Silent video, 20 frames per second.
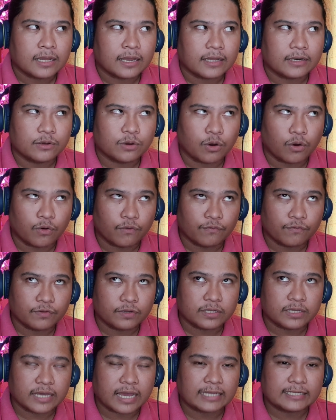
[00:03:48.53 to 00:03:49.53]
And
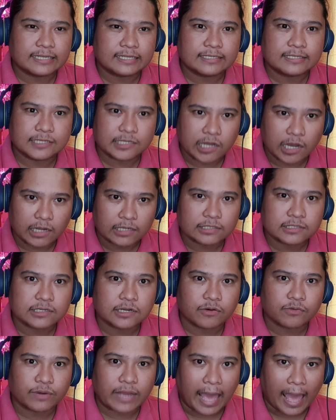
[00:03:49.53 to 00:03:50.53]
hopefully I did not
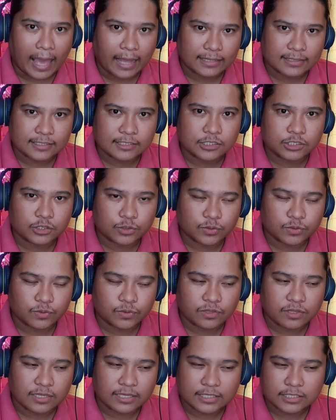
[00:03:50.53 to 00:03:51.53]
react
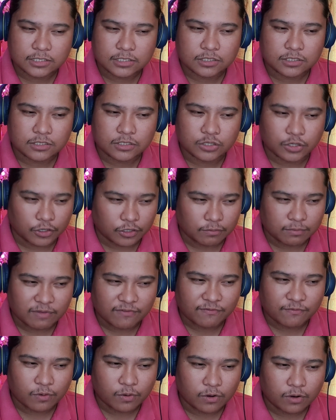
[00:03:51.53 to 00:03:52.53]
to this girl
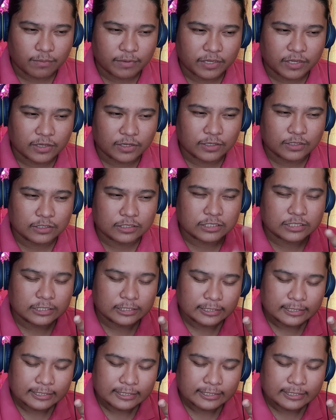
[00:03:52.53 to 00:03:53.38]
before, because